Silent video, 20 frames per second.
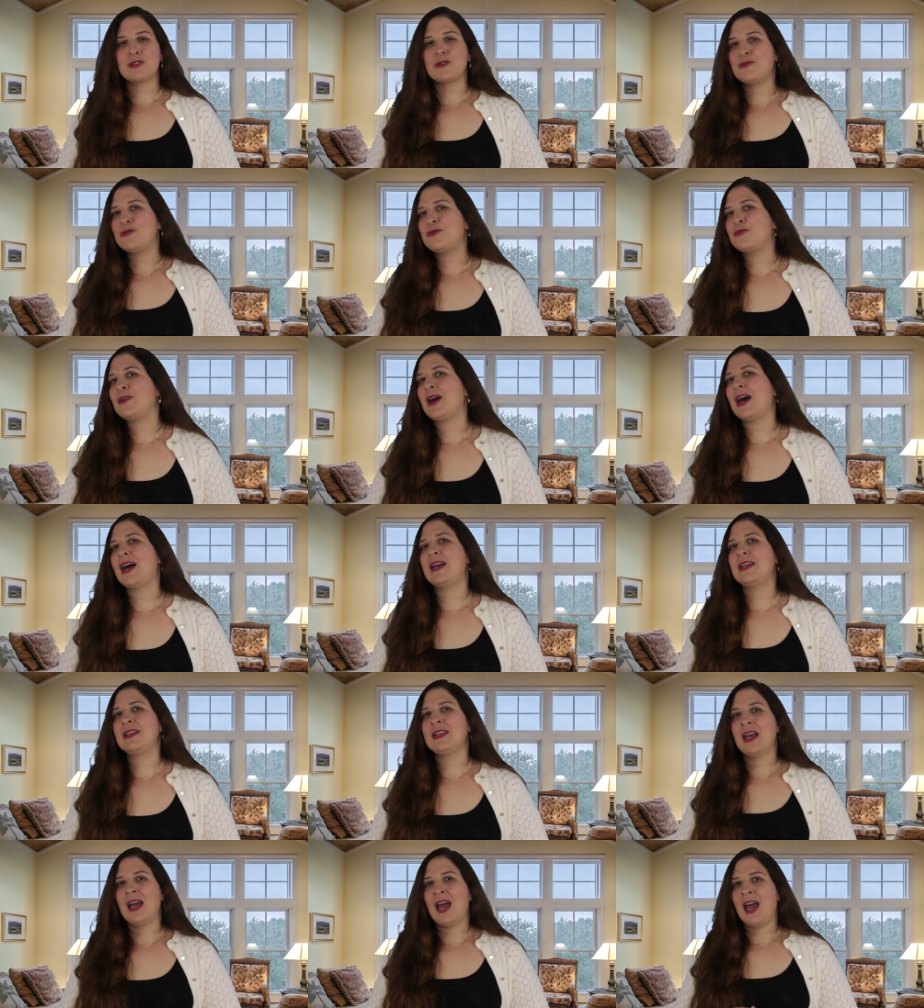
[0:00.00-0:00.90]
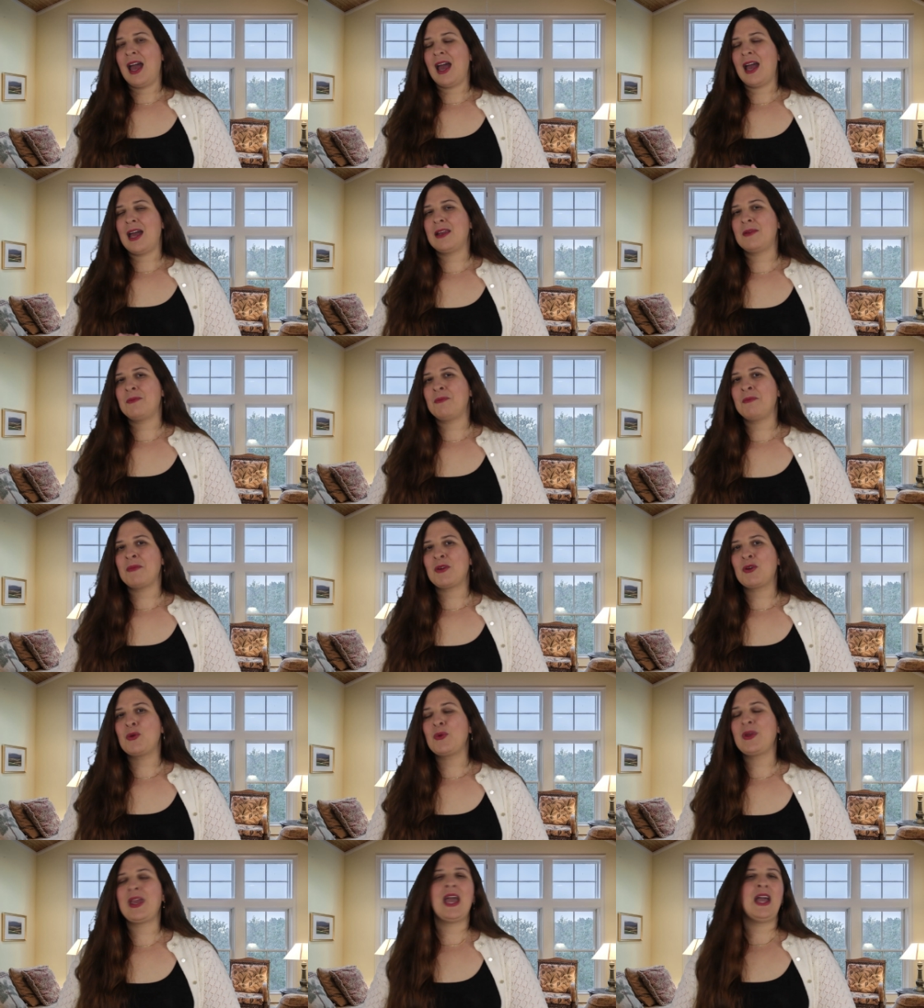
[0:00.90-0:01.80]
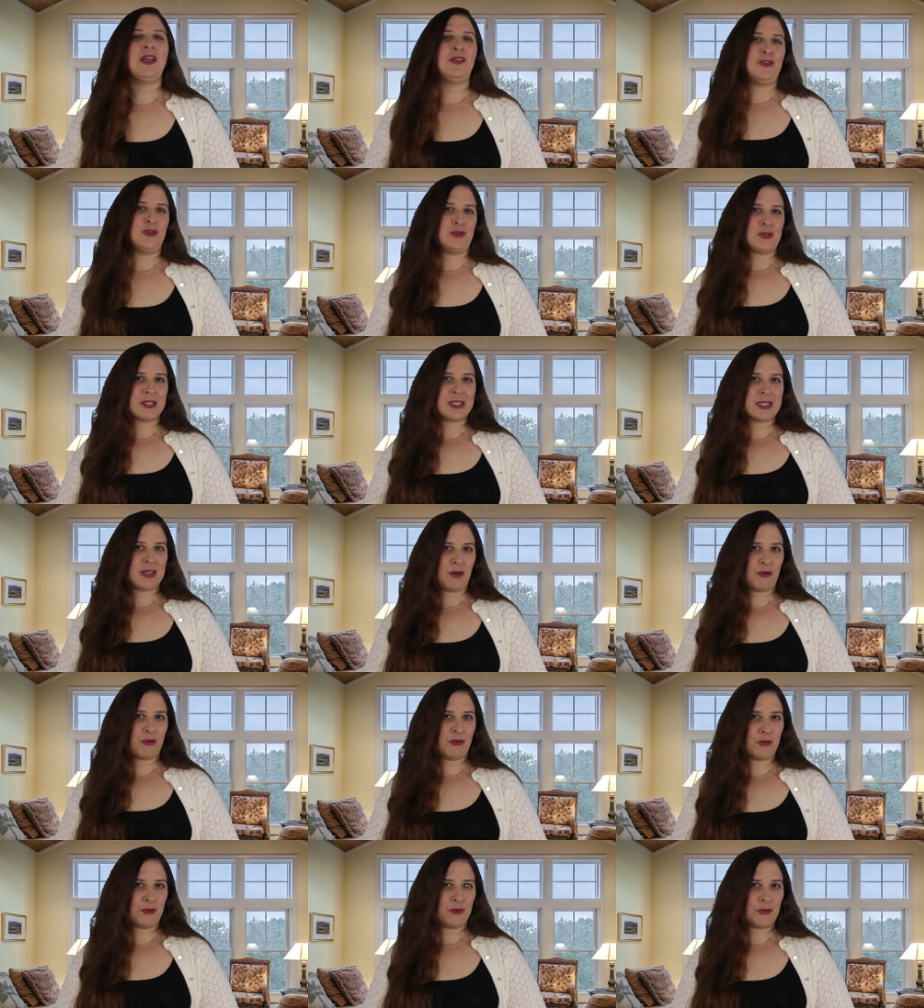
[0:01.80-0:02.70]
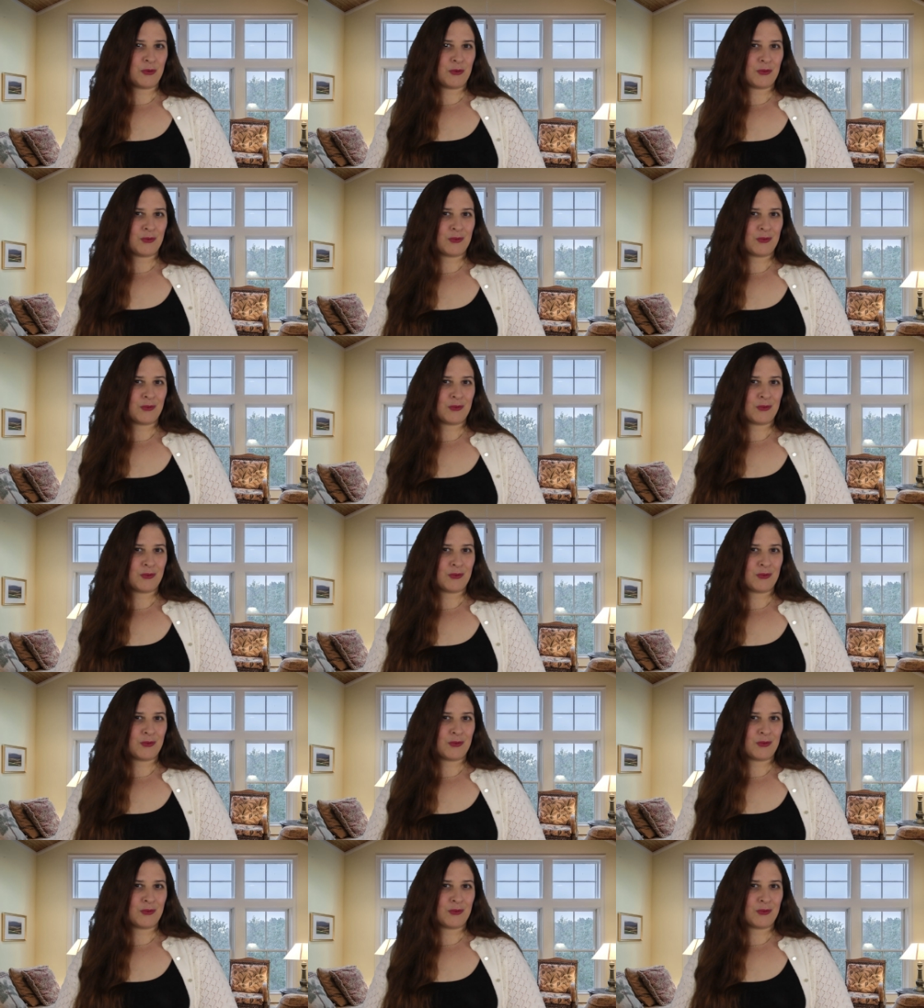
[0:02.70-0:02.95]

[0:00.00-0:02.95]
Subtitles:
So find and create yourself